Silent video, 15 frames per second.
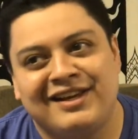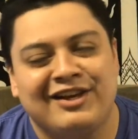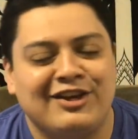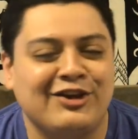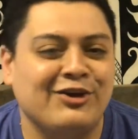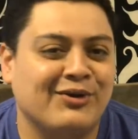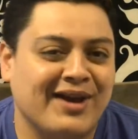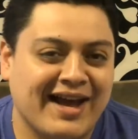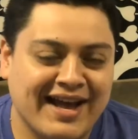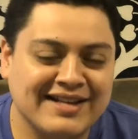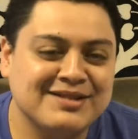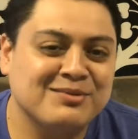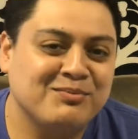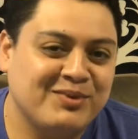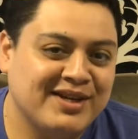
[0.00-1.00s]
you know, it
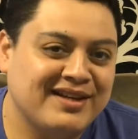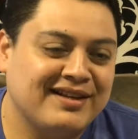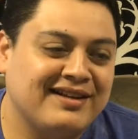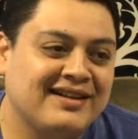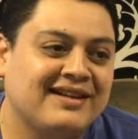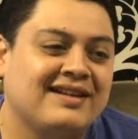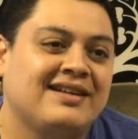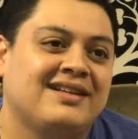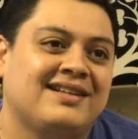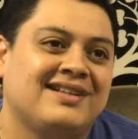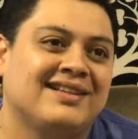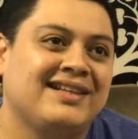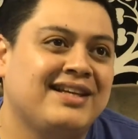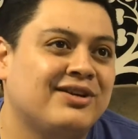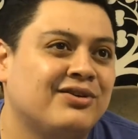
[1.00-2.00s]
hasn't been
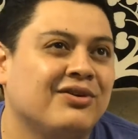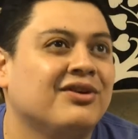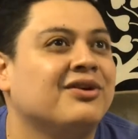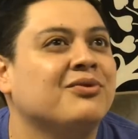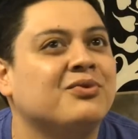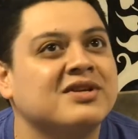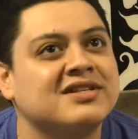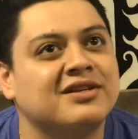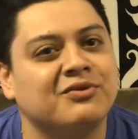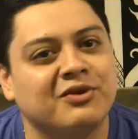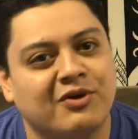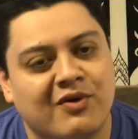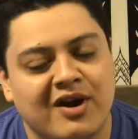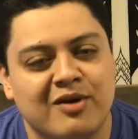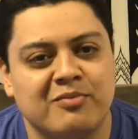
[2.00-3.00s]
legal, or it wasn't a
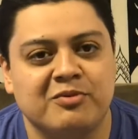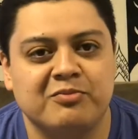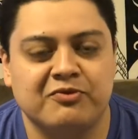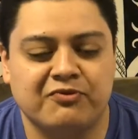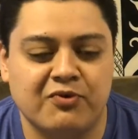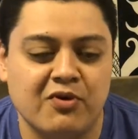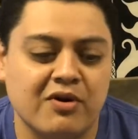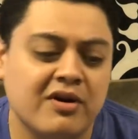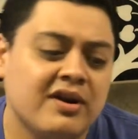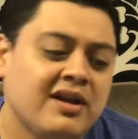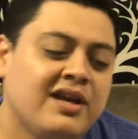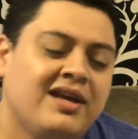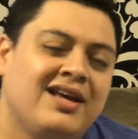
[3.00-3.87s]
requirement before,